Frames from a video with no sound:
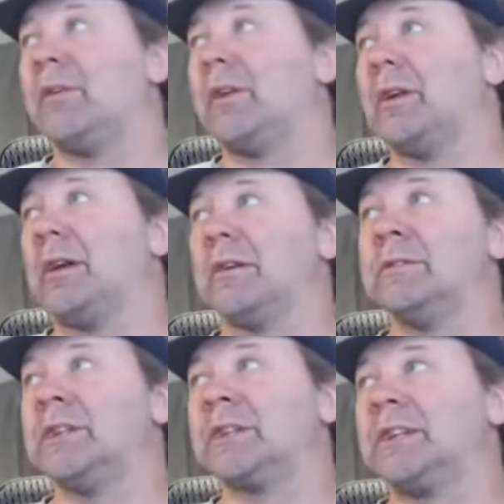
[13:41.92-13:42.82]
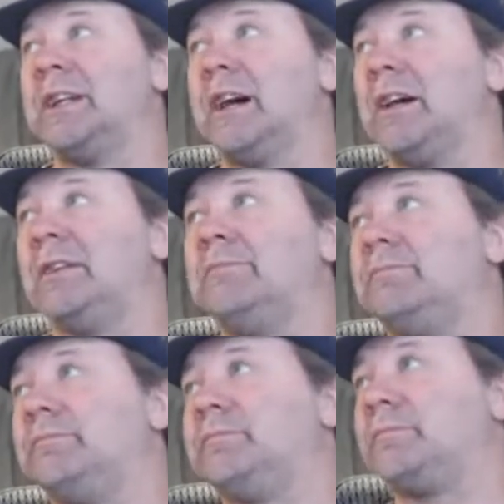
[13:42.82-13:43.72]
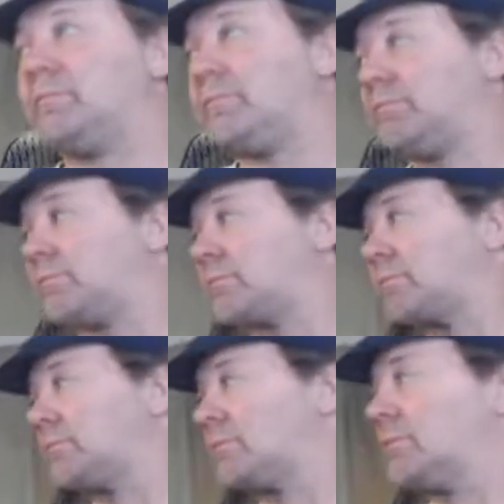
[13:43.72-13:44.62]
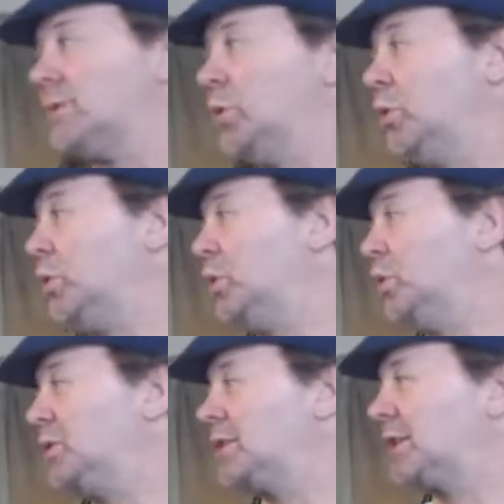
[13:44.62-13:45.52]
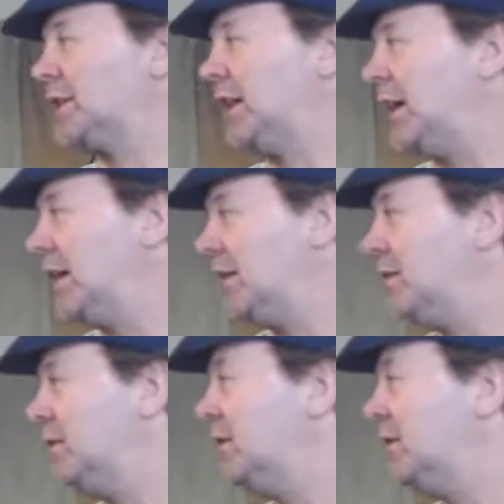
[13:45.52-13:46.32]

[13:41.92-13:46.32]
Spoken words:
is it in here? 69. Ooh, 69.